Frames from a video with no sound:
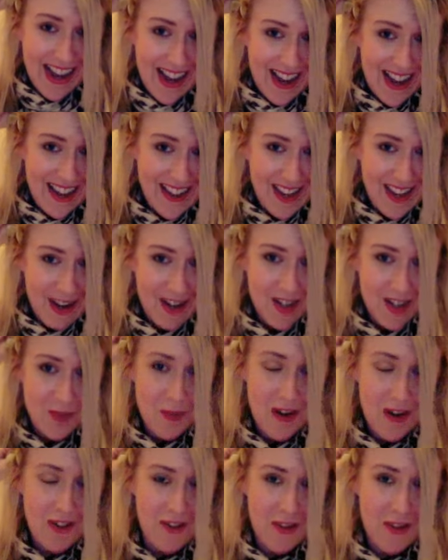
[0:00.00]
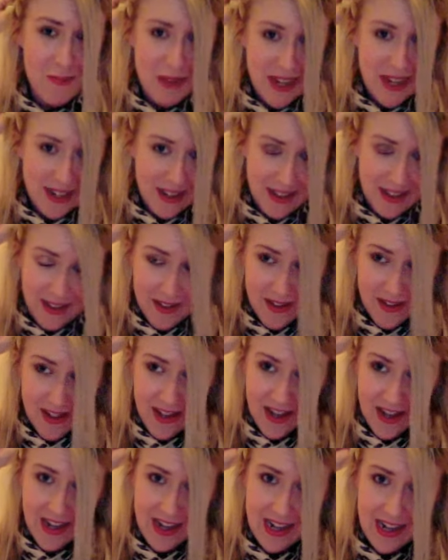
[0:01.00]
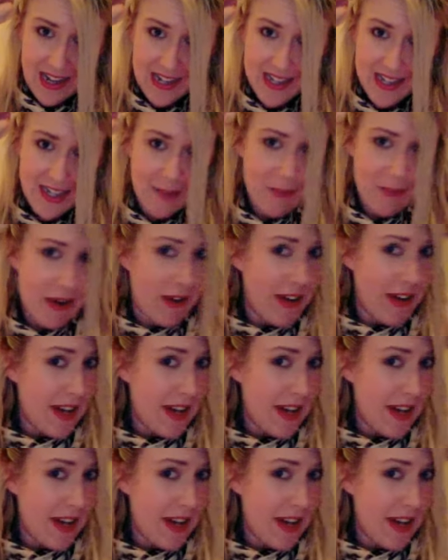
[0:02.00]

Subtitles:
And then just work from the middle and snap out.